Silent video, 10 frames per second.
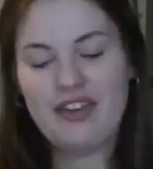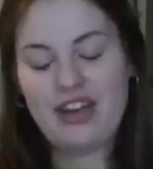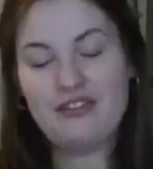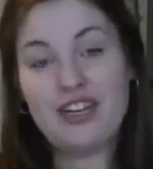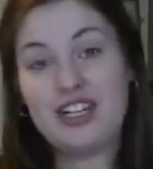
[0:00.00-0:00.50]
of
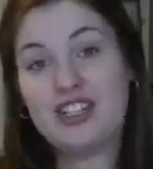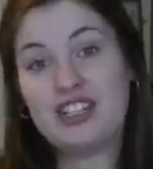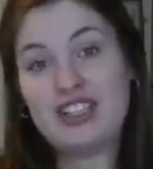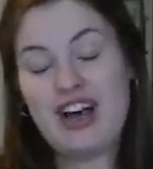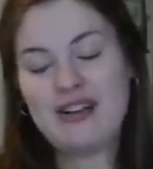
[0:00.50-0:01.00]

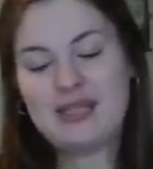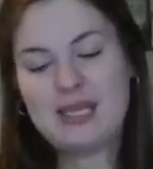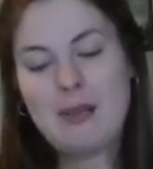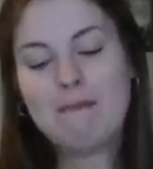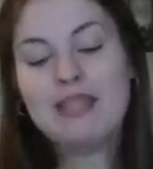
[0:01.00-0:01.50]
unfinished socks.
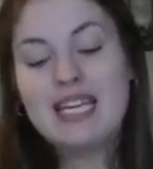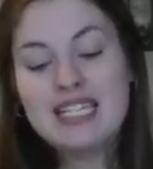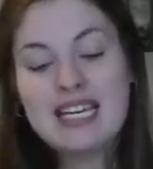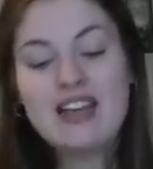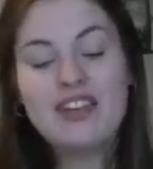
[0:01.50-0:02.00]
But they
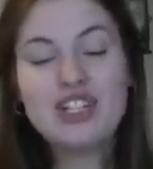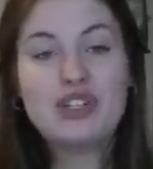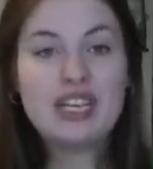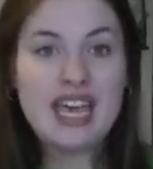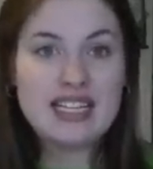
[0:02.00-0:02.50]
did
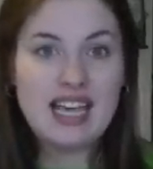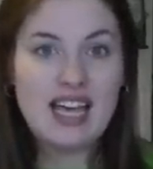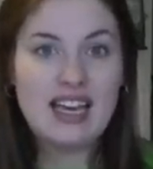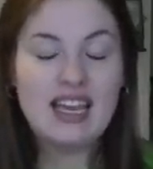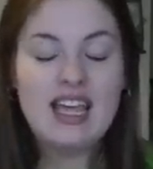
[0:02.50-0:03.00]
eventually get
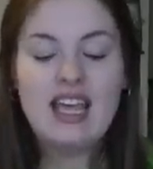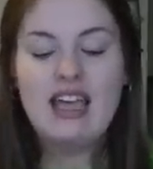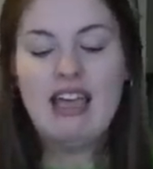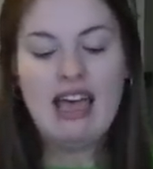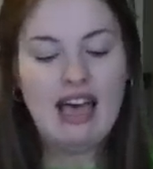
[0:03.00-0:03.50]
done.
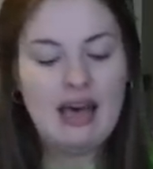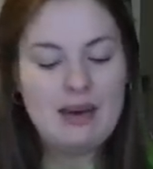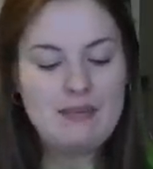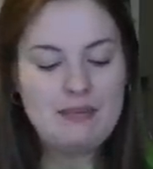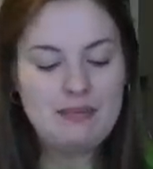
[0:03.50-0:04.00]

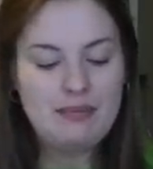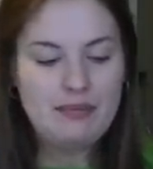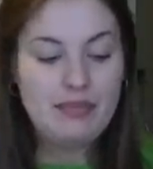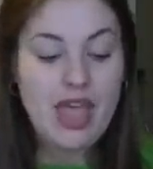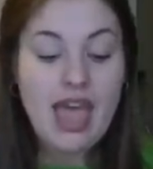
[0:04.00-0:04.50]
Um,
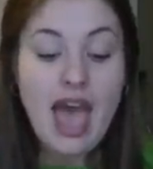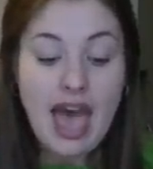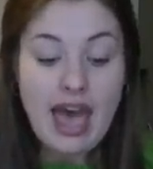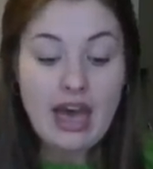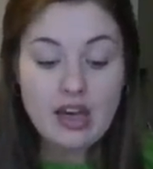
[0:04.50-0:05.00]
they
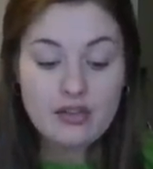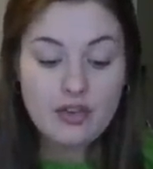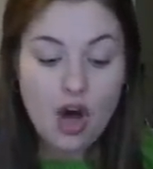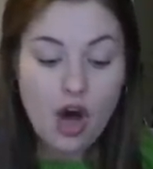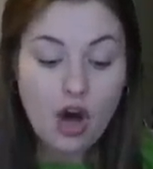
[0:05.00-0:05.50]

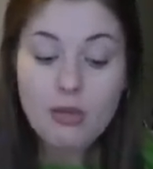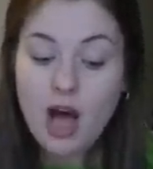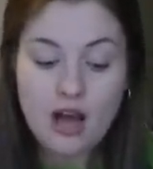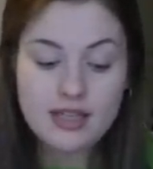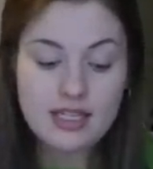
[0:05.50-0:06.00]
have all
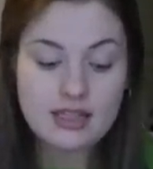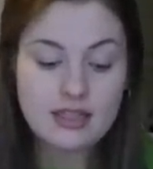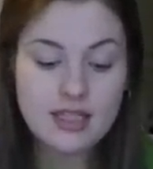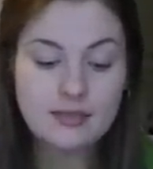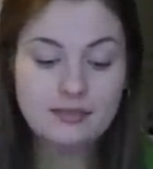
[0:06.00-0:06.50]
the
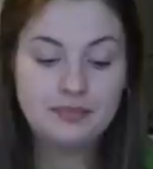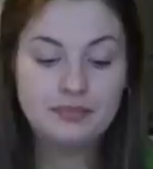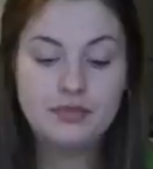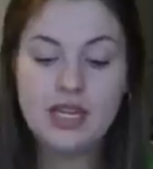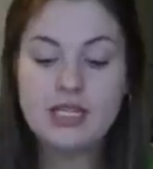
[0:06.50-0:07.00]
Austin's.
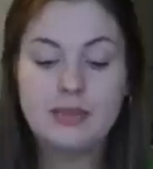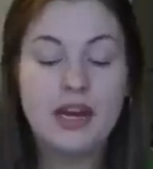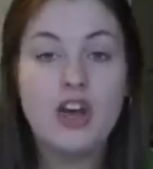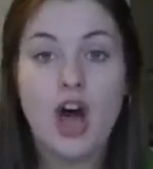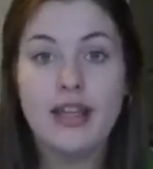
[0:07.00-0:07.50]
He's been
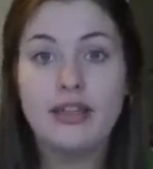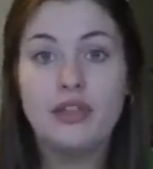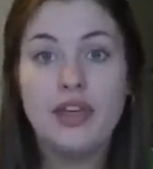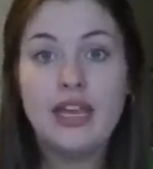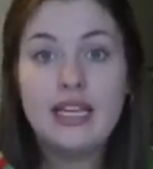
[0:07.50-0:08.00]
a naughty
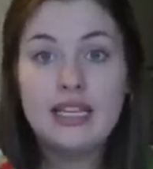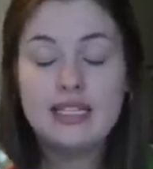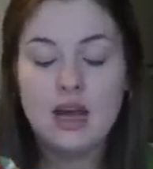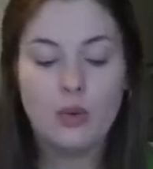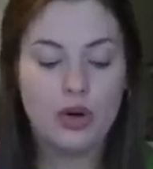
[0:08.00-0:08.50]
little thing and he
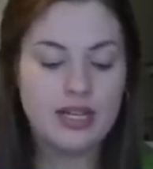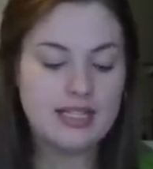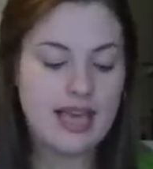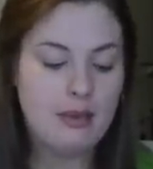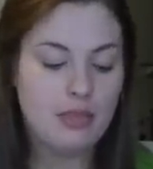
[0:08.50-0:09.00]
has not worn
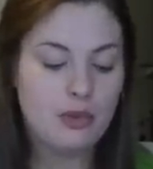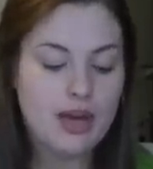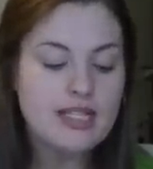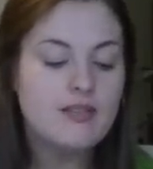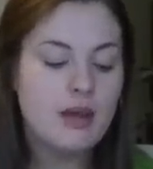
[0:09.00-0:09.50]
his yet, but the
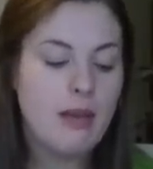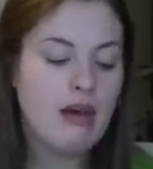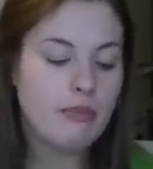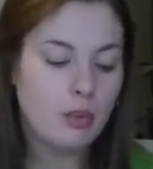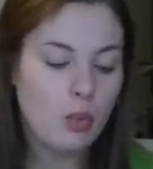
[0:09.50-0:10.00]
rest of them
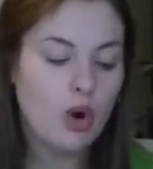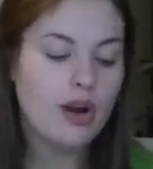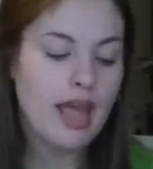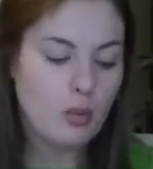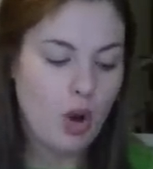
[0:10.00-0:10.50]
have been
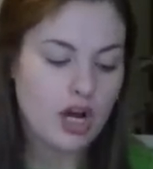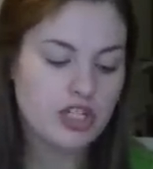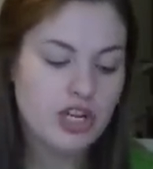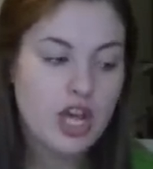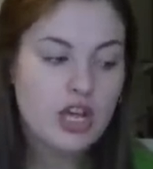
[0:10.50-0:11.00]
worn and
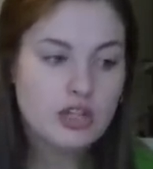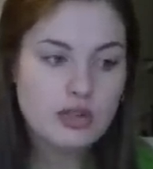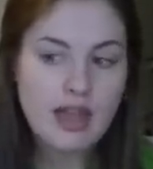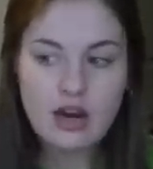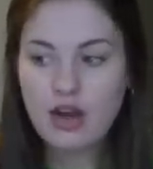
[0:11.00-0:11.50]
washed.
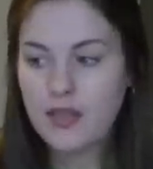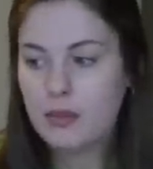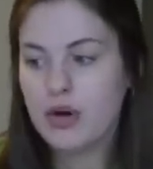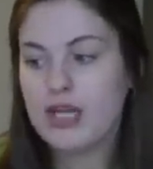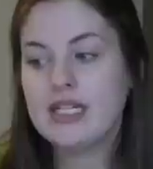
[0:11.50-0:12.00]
So they are not
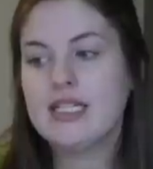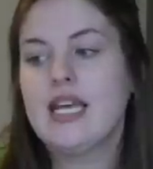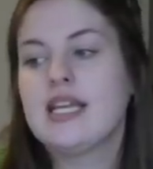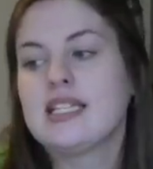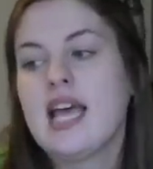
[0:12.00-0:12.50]
the prettiest
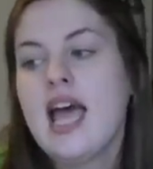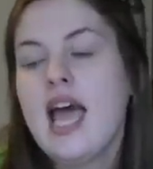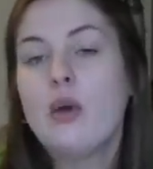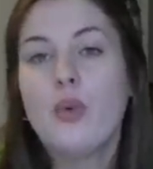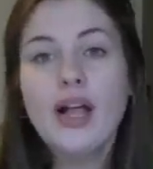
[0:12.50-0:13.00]
things.
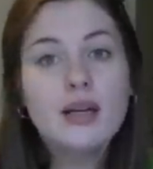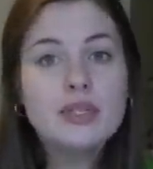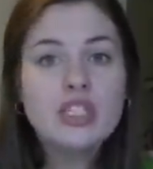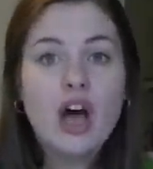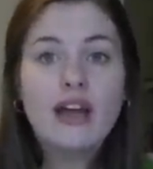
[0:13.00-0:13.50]
And while I
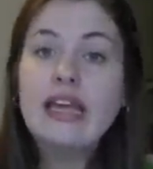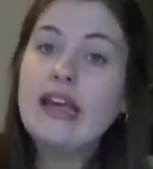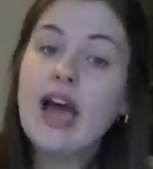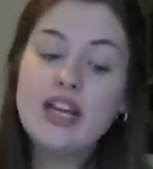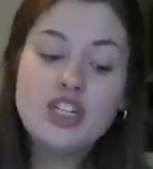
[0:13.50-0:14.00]
was
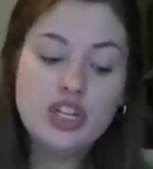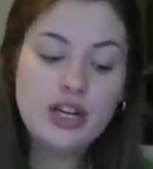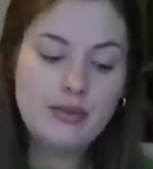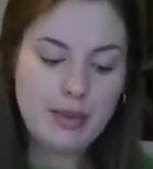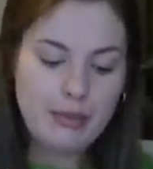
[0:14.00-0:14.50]
talking, I
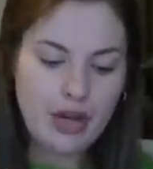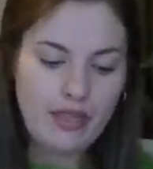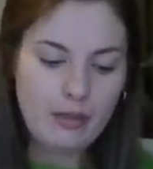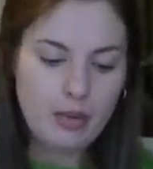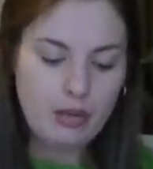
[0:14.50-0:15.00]
should have been
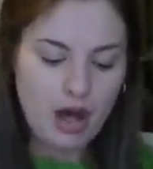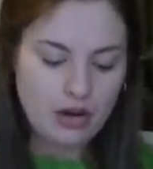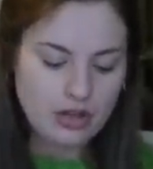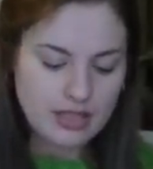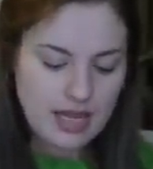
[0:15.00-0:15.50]
putting them on
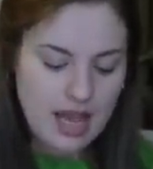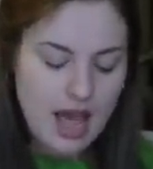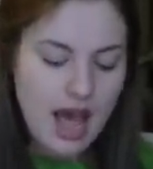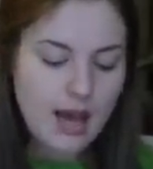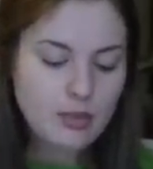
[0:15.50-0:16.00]
blockers.
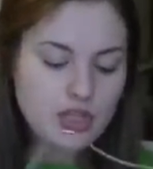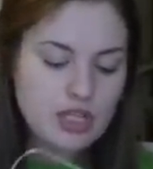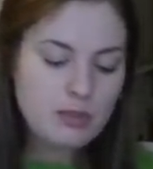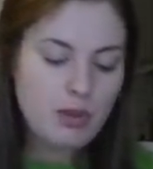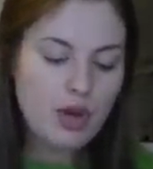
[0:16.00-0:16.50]
I will
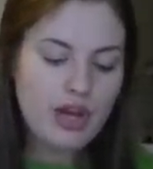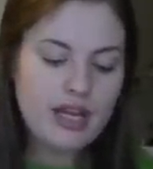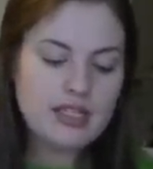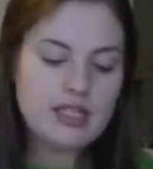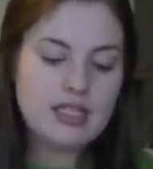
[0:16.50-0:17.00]
just
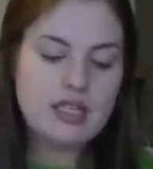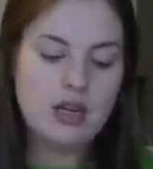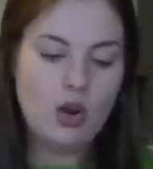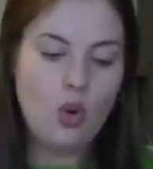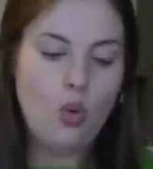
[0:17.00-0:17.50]
put
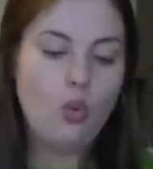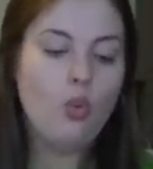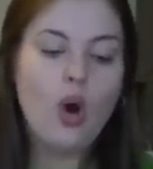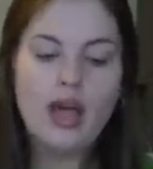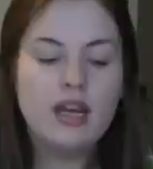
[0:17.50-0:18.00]

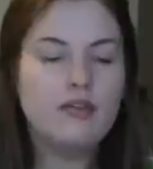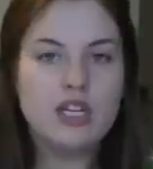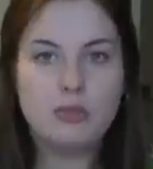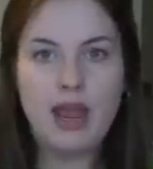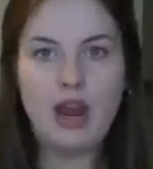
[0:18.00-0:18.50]
one of
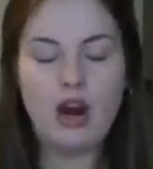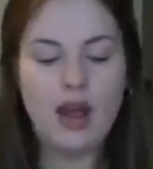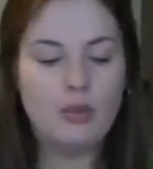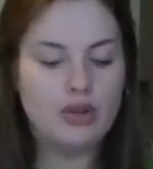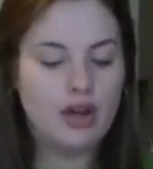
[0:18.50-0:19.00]
each pair.
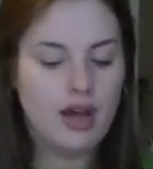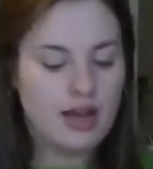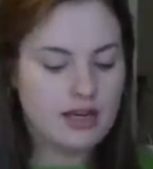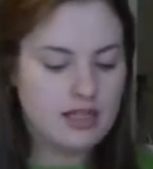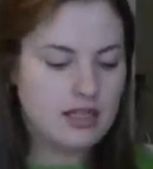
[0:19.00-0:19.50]
I will
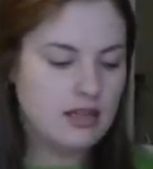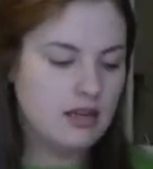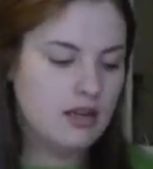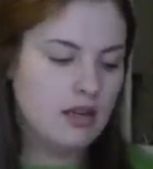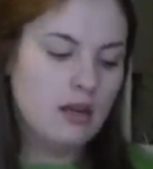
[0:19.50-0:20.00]
not
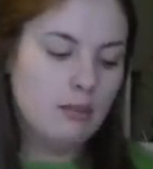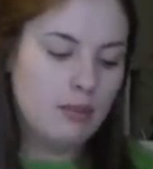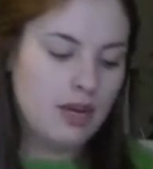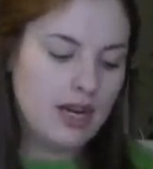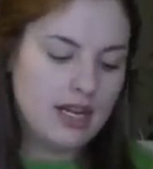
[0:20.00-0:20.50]

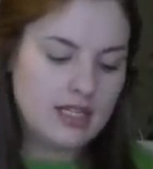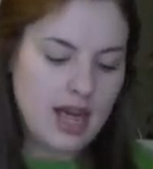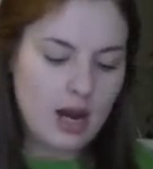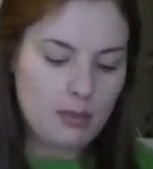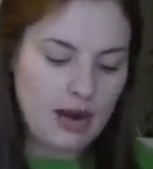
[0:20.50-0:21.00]
put an
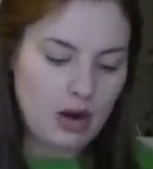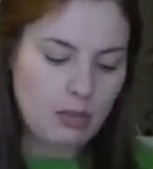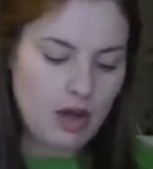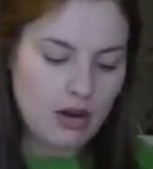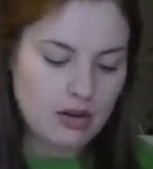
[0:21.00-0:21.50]
entire pair
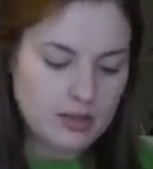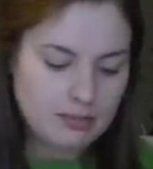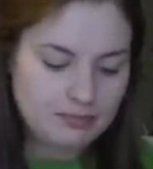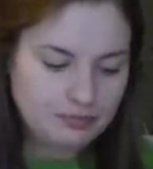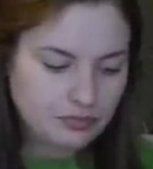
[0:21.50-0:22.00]
on blockers.
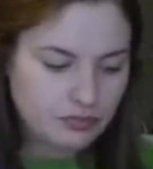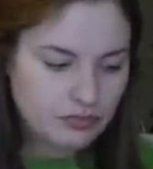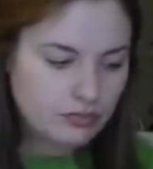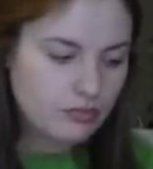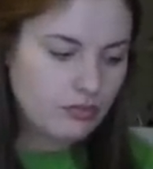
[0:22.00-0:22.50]

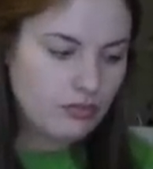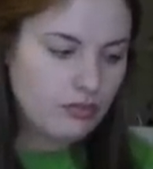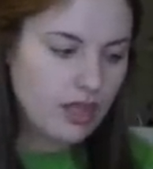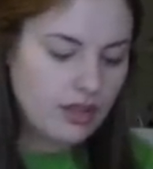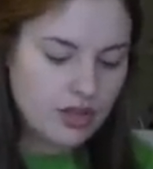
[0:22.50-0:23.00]

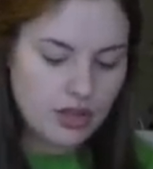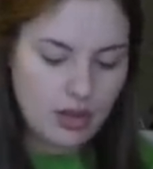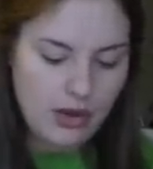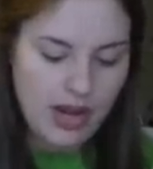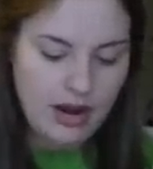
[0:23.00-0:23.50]
And there's
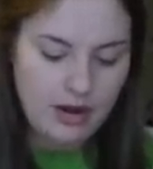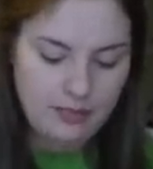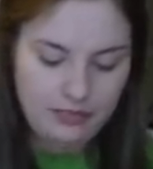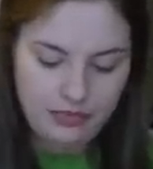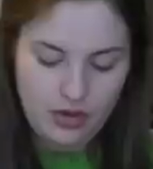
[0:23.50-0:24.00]
Chloe
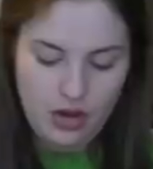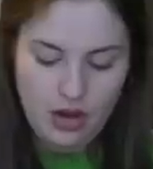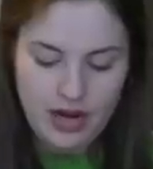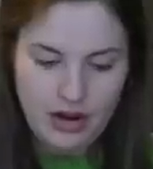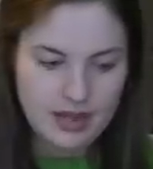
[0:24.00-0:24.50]
here
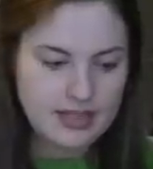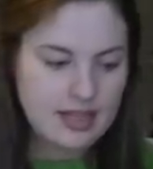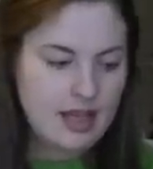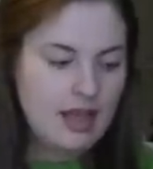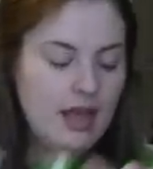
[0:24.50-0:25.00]
on Eric's
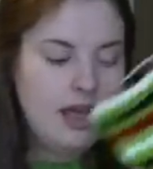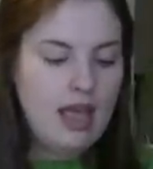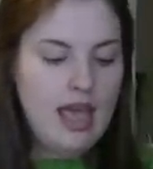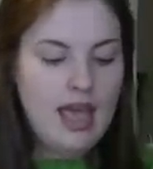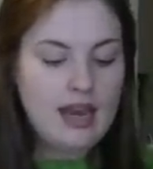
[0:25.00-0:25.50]

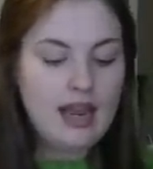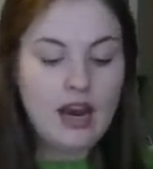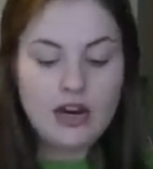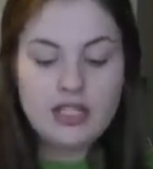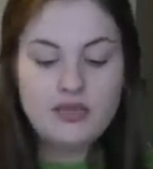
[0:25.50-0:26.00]
and
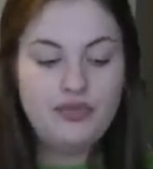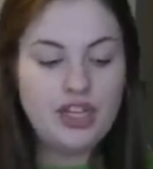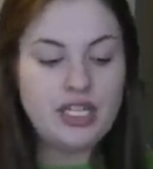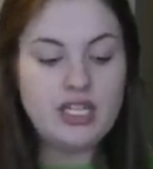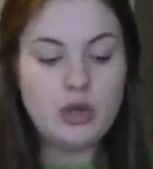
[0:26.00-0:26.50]
Eric's
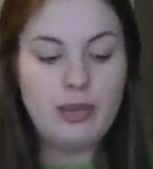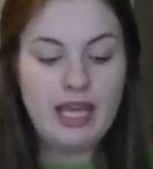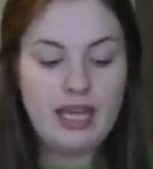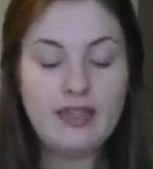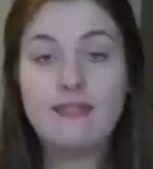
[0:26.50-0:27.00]
foot is so
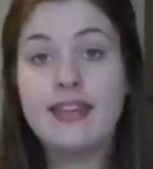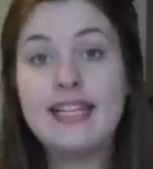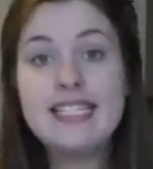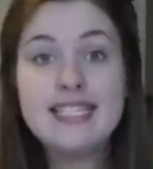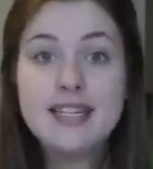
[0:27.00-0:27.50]
big that
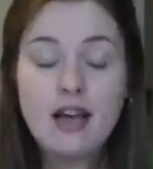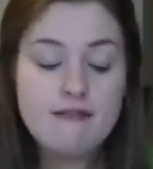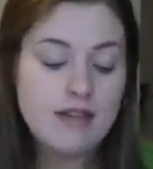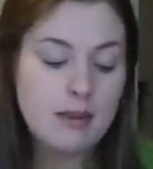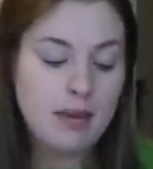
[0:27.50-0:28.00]
it does
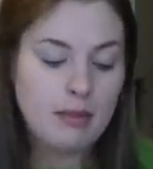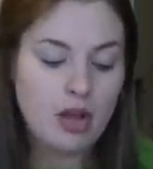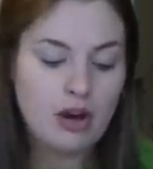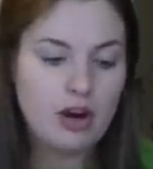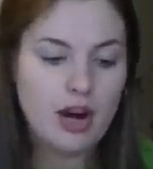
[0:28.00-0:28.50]
not fit my
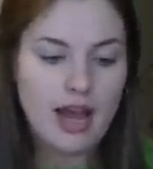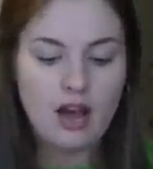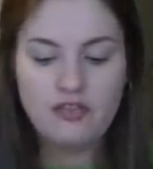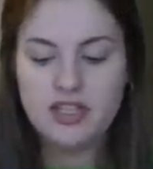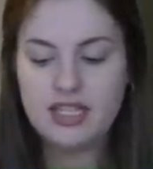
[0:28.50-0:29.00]
blocker. I
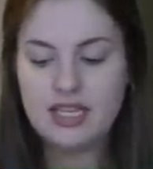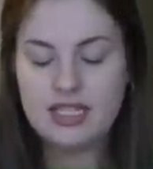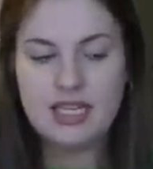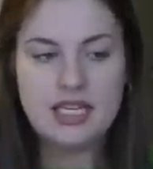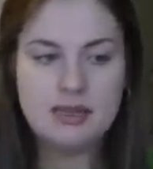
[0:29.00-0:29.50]
obviously
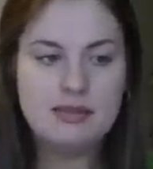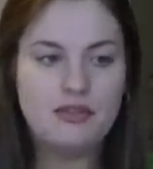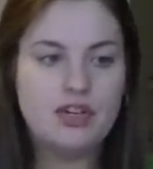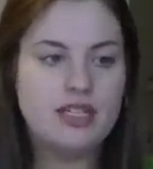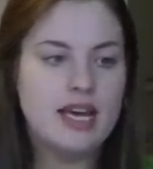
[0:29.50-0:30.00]
need to get some
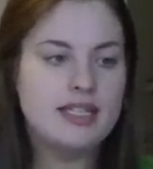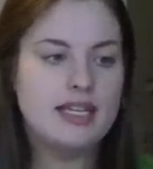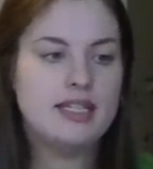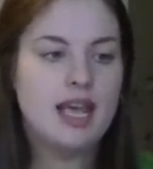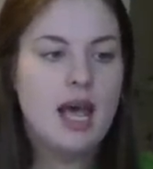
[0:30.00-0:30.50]
different
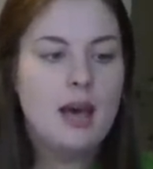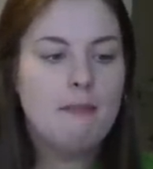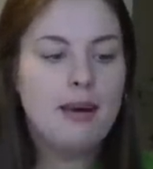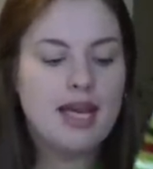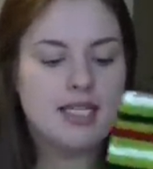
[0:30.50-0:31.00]
sizes.
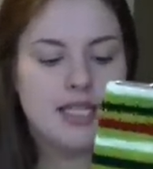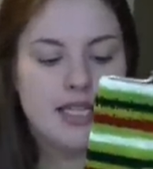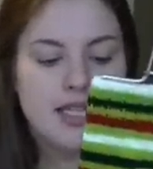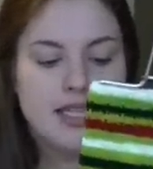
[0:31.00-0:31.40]
But